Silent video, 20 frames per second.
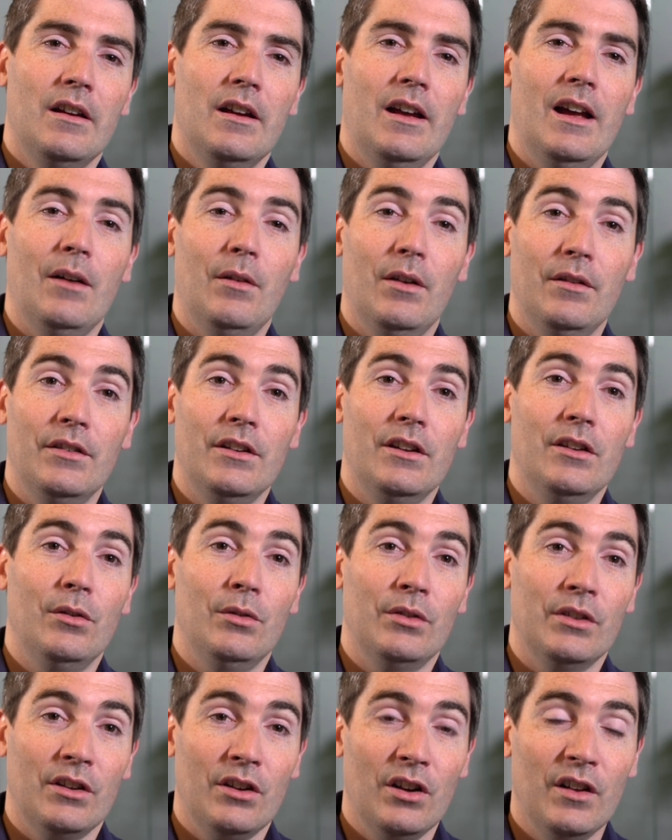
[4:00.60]
However,
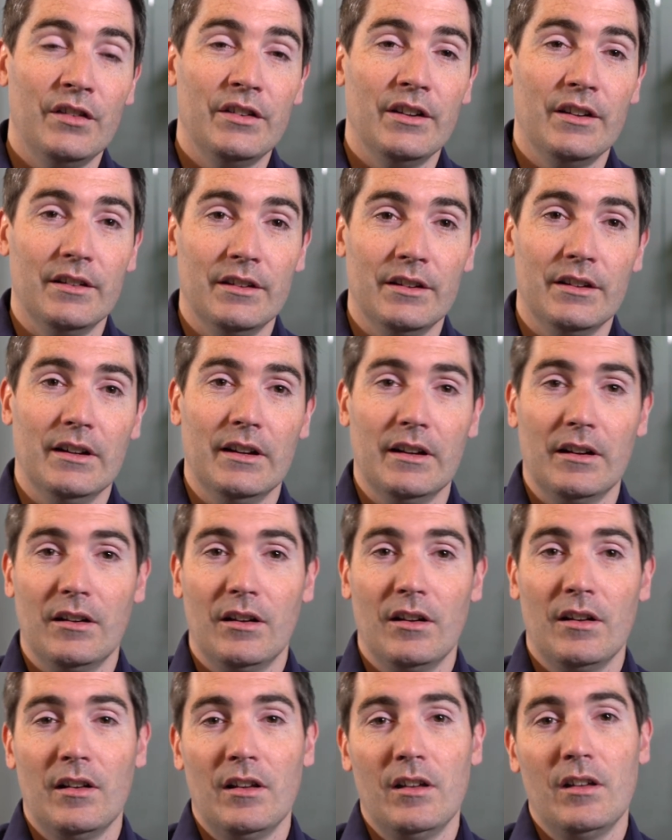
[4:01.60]
using Content Stack,
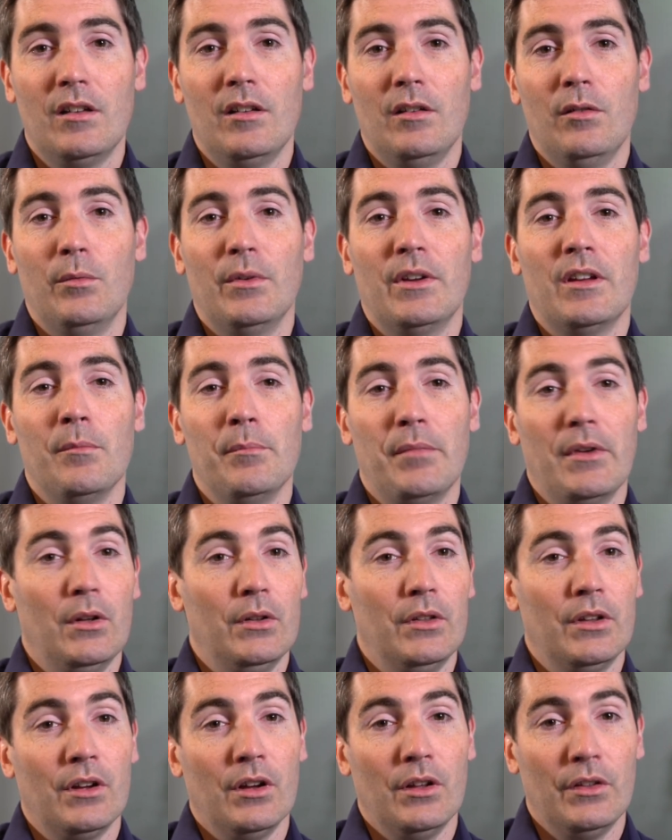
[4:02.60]
we can build
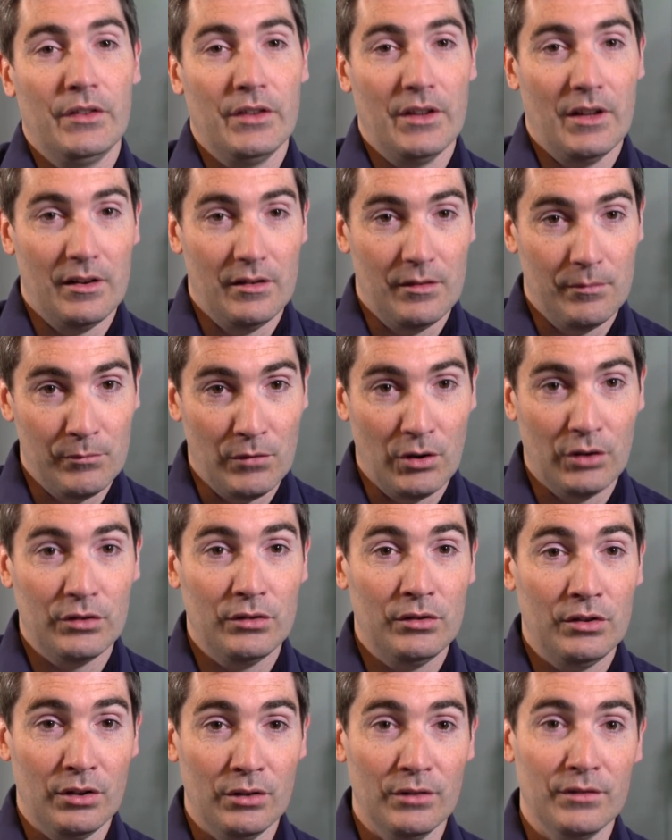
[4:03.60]
the content
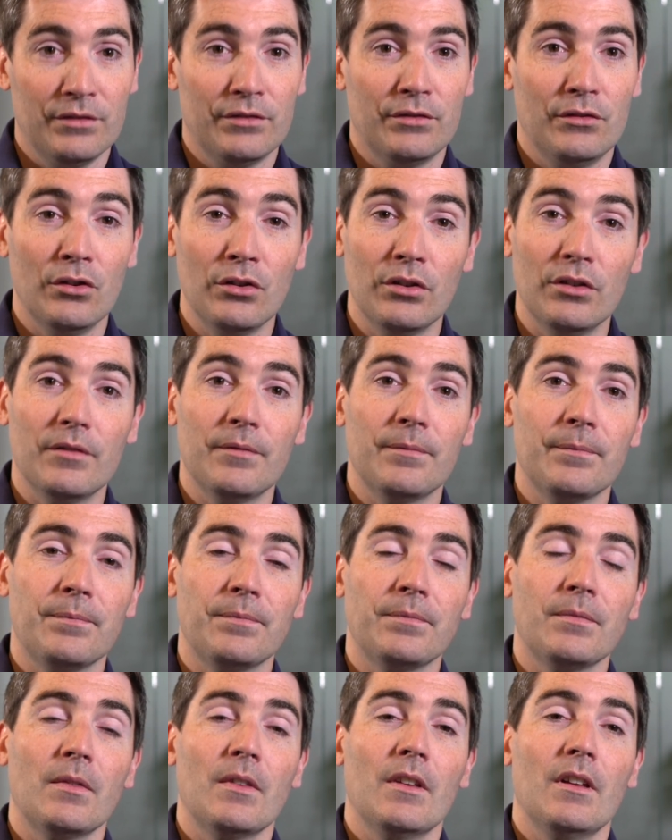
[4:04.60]
model up front
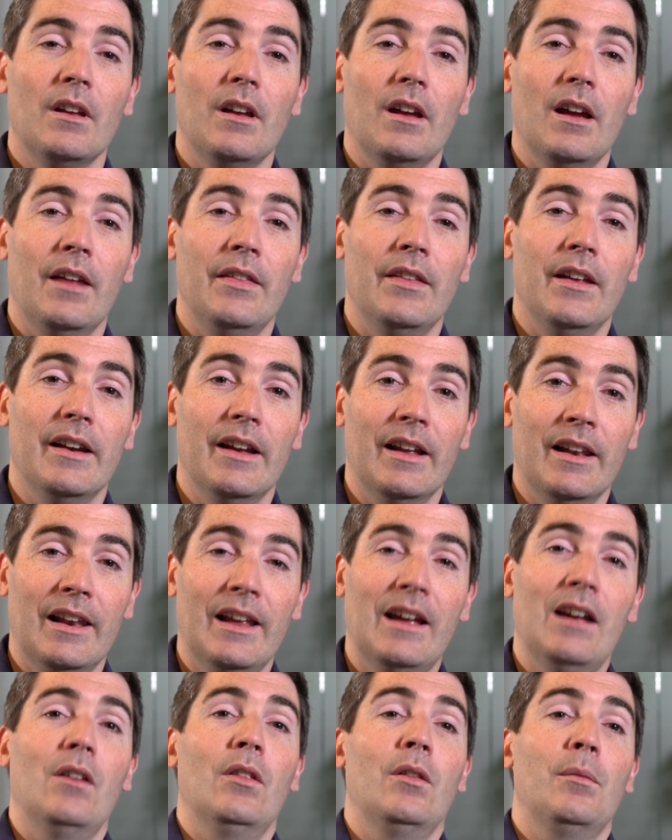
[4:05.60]
and then
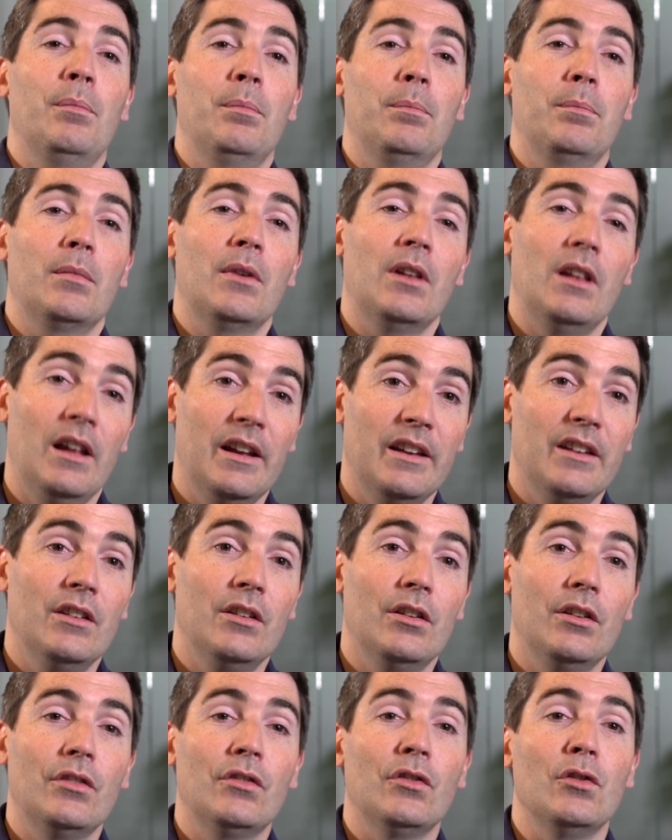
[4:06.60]
allow the client
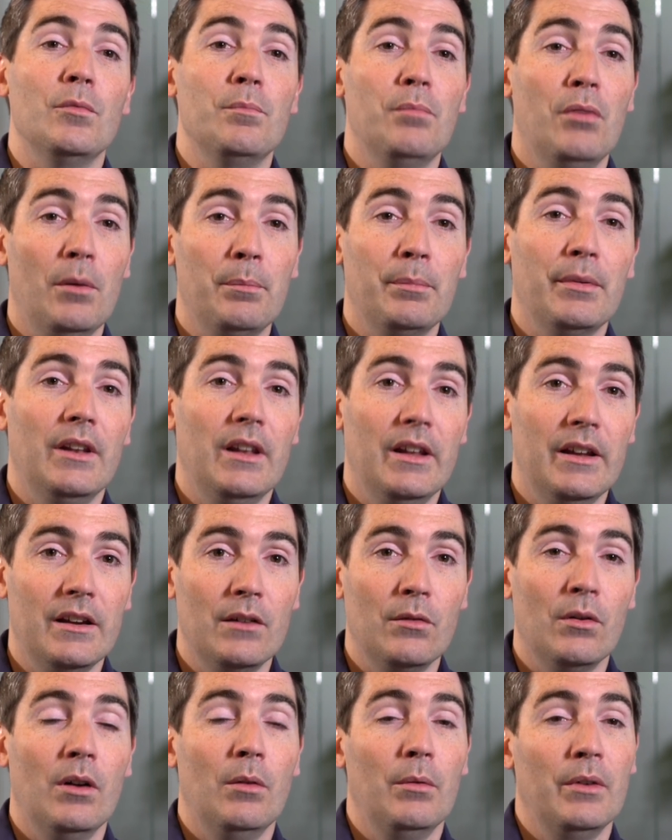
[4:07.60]
to populate
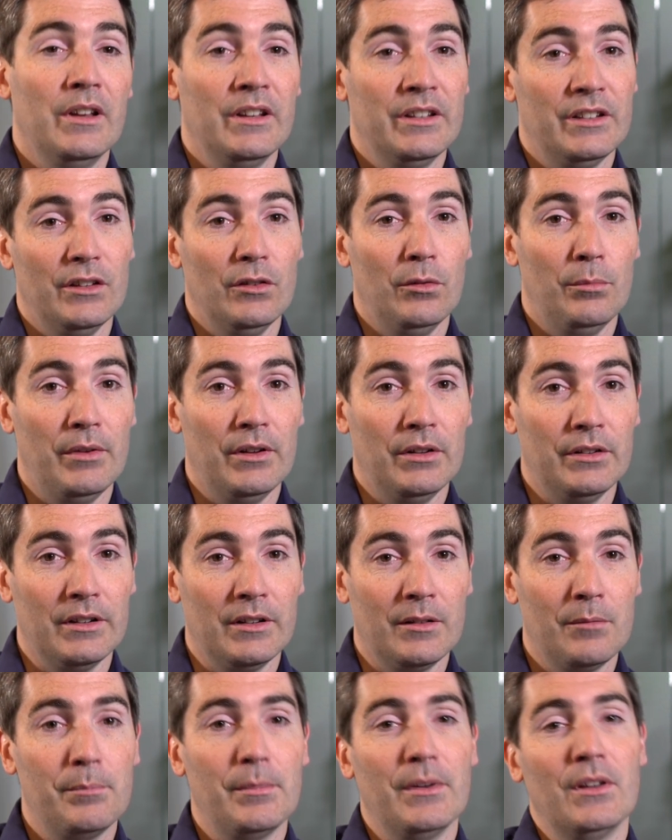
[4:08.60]
while we are still
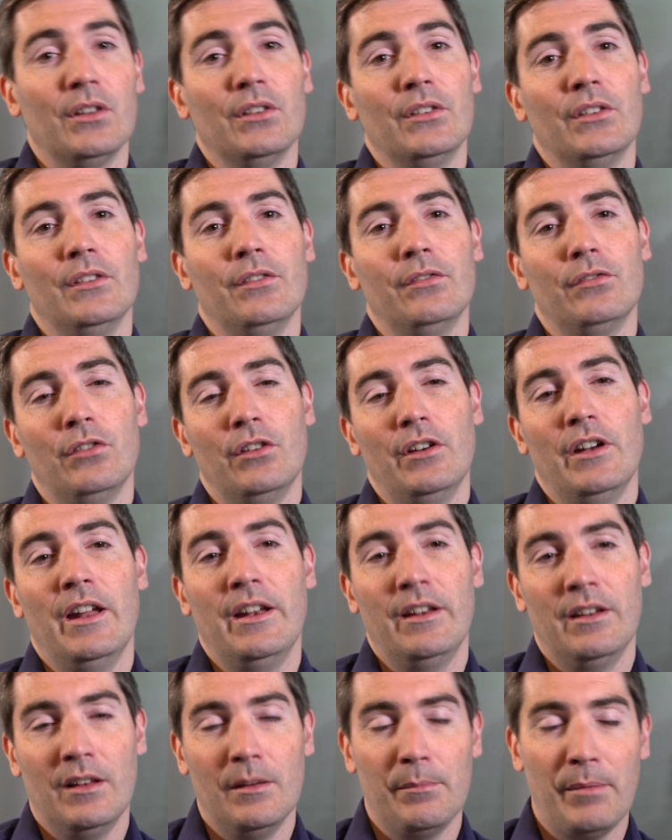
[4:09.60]
building, because the front
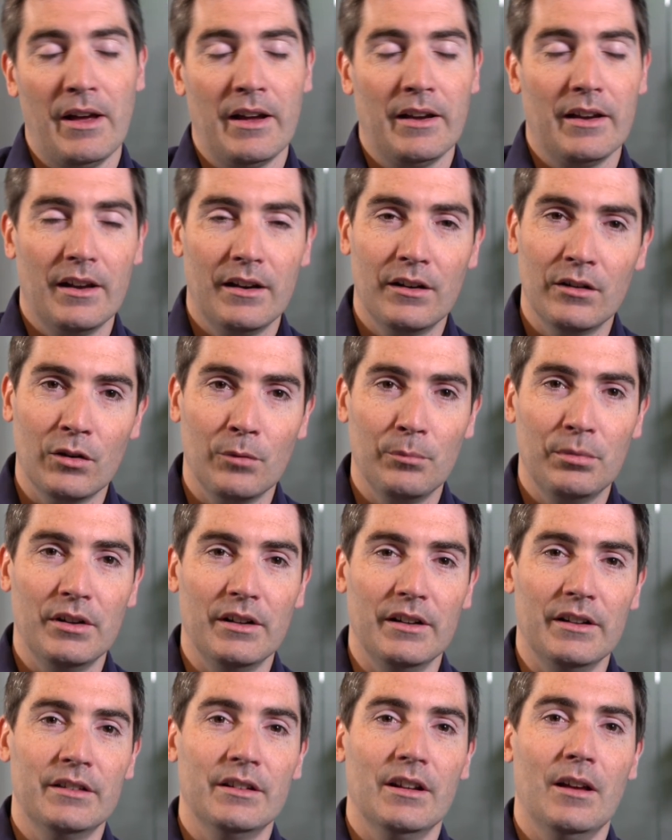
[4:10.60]
end and the back end are
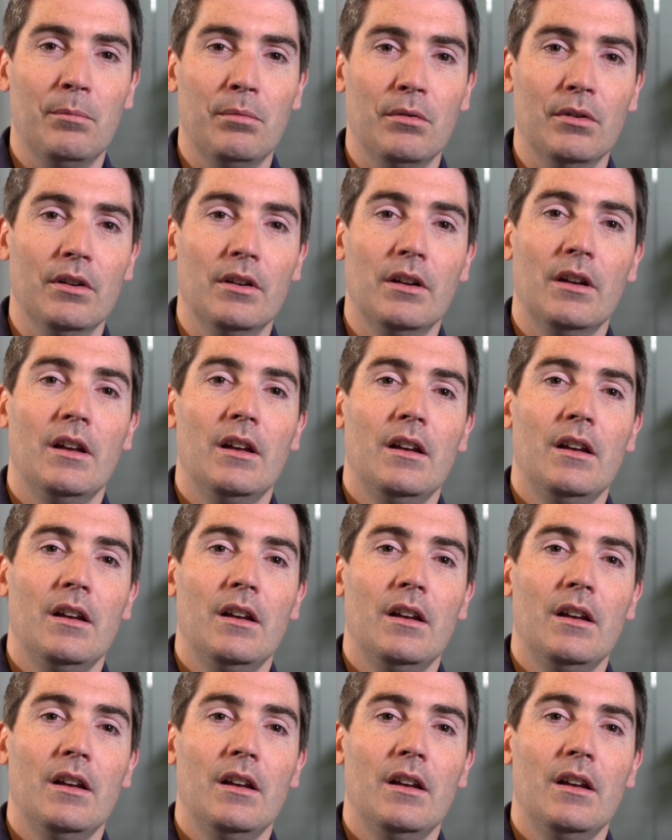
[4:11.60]
completely separate.